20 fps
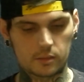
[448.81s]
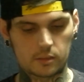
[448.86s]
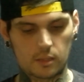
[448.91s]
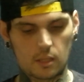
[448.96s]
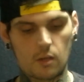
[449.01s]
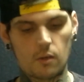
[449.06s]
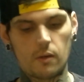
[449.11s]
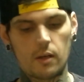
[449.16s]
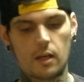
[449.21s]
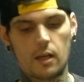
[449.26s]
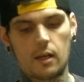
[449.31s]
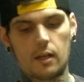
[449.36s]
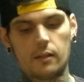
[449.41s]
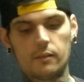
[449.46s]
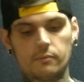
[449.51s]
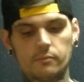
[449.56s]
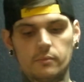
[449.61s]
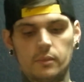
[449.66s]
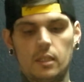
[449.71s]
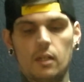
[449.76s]

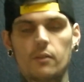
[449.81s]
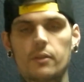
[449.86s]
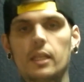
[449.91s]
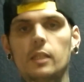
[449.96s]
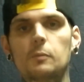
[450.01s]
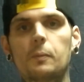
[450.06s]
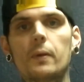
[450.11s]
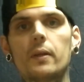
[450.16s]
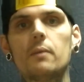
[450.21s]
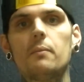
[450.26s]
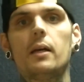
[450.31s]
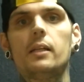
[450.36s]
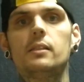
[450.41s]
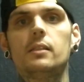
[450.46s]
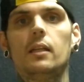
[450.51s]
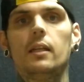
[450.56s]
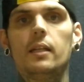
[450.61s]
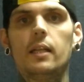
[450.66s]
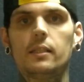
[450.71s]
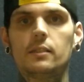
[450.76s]
So, you know, that's pretty
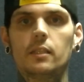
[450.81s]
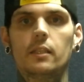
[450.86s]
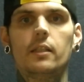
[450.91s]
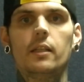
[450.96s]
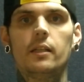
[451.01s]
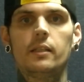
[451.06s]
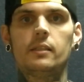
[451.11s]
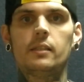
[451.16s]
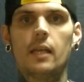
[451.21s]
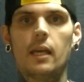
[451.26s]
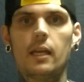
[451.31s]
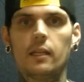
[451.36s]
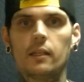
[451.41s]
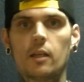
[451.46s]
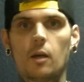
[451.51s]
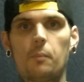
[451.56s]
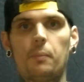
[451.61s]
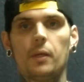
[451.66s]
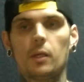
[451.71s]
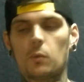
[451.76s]
much it. It's a good
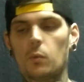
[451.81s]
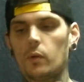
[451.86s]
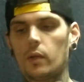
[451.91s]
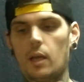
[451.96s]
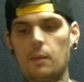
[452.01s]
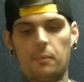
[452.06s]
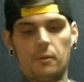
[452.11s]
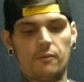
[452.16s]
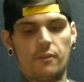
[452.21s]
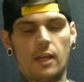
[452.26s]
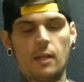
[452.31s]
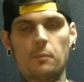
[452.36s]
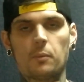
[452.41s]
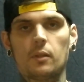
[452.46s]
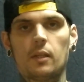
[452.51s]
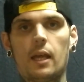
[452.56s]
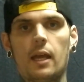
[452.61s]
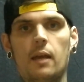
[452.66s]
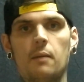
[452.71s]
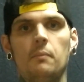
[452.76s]
tank. Go pick one up at
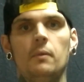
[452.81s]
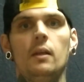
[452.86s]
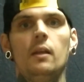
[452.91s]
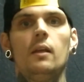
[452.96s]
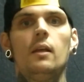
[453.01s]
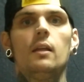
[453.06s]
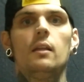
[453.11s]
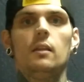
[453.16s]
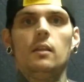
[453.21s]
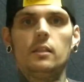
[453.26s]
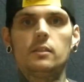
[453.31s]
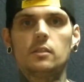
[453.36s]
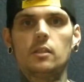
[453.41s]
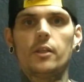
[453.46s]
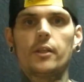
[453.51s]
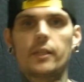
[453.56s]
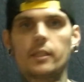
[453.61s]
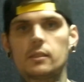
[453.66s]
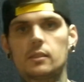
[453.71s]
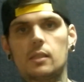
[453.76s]
Vapor Lab. Let's
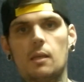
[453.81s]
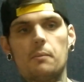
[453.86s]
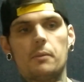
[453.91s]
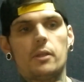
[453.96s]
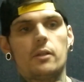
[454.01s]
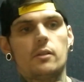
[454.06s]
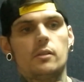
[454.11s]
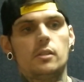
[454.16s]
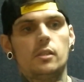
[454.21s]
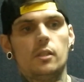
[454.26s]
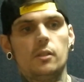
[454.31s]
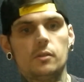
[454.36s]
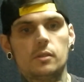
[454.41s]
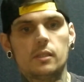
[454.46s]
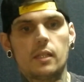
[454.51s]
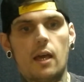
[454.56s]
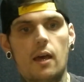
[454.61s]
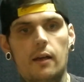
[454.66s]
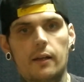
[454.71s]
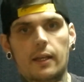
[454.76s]
look at some of their
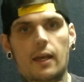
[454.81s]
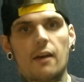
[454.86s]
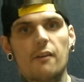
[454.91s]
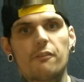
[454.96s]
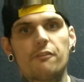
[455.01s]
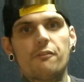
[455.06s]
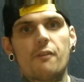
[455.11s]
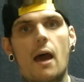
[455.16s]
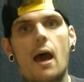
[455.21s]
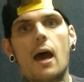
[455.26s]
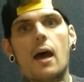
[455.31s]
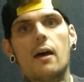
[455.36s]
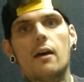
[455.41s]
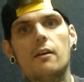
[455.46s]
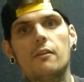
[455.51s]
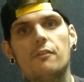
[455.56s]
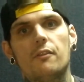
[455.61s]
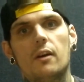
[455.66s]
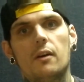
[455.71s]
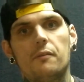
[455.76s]
juice now. I got
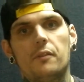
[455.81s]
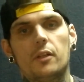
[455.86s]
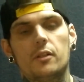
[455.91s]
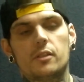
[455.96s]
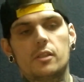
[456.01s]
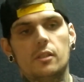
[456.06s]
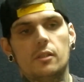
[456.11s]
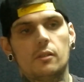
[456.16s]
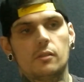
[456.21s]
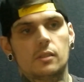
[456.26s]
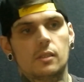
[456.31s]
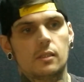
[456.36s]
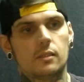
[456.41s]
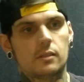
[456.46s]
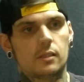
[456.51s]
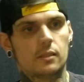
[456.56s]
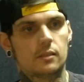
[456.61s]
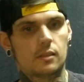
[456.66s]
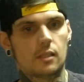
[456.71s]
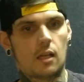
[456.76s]
5 of their
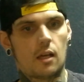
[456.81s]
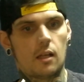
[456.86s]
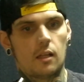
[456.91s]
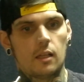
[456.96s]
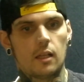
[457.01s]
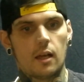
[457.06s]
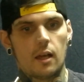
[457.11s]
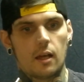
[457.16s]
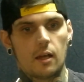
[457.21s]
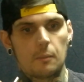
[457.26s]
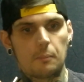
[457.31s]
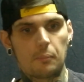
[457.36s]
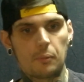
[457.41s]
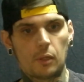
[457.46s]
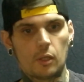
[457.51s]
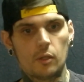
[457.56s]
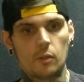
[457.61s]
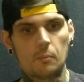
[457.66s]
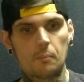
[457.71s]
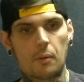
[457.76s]
juices. It's all
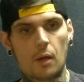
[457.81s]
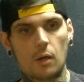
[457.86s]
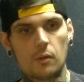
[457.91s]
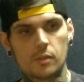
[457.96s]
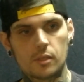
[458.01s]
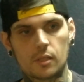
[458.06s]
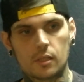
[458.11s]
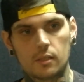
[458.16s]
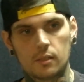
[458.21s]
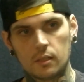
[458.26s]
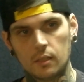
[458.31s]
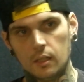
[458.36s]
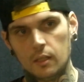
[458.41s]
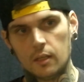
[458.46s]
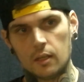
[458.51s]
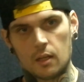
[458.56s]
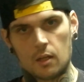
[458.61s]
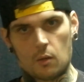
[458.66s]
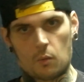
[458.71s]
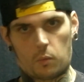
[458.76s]
Plume Potion.
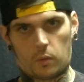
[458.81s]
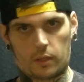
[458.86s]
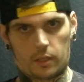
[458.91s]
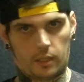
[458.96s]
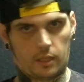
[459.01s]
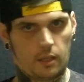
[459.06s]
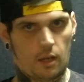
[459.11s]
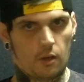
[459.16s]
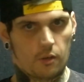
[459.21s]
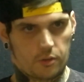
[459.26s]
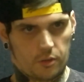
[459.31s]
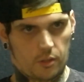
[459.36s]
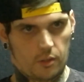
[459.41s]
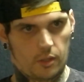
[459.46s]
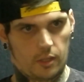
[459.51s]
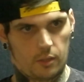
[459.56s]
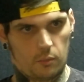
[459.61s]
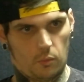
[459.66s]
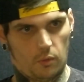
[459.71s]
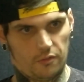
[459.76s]
We're going to go
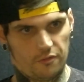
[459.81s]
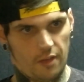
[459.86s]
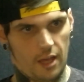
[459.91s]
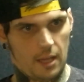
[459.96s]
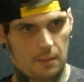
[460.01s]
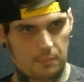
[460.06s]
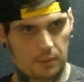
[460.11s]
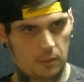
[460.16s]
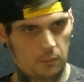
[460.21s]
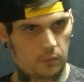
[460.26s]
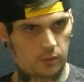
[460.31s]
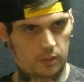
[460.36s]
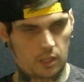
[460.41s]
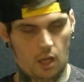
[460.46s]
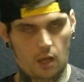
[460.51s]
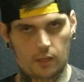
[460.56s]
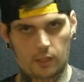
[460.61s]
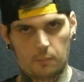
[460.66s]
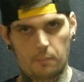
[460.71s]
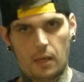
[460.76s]
through it. We'll vape it. We'll
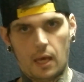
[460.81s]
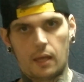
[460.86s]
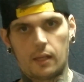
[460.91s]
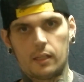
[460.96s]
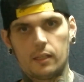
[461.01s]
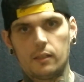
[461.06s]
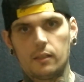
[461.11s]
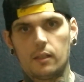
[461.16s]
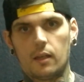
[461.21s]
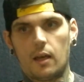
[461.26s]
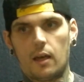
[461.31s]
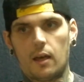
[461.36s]
talk about it.